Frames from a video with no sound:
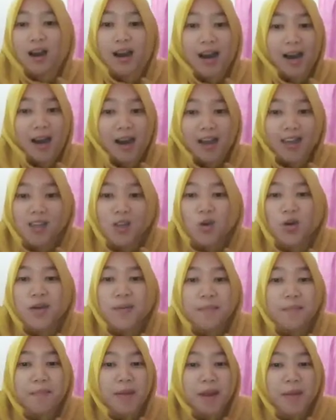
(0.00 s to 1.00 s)
I
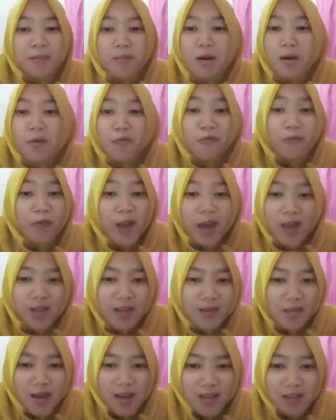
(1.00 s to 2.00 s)
remember
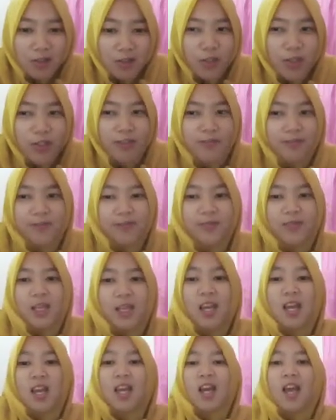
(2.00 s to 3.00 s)
very much.
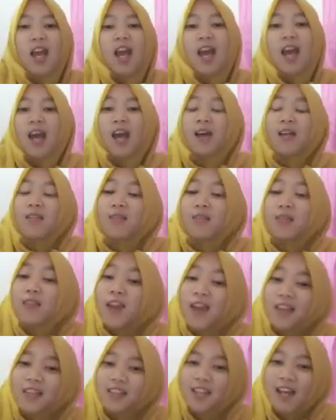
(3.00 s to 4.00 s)
At
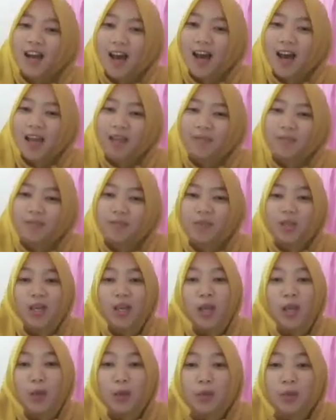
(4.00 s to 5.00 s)
that time,
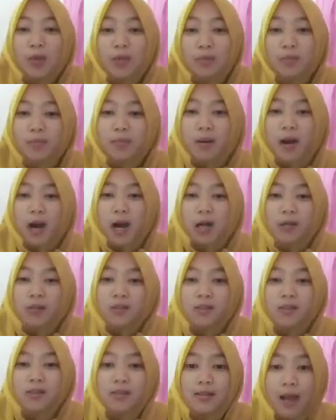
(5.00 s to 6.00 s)
we
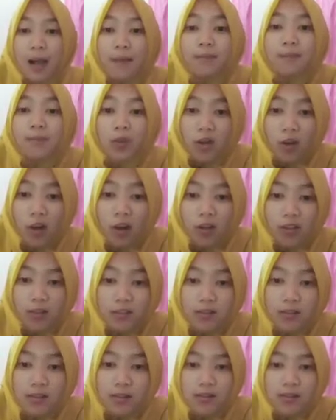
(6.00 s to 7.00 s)
bought some
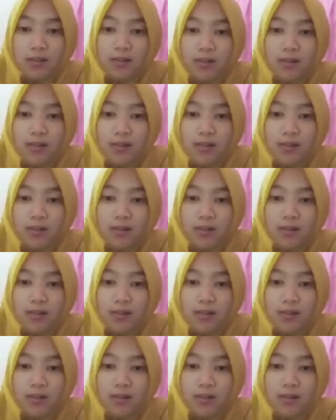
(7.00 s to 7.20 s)
clothes.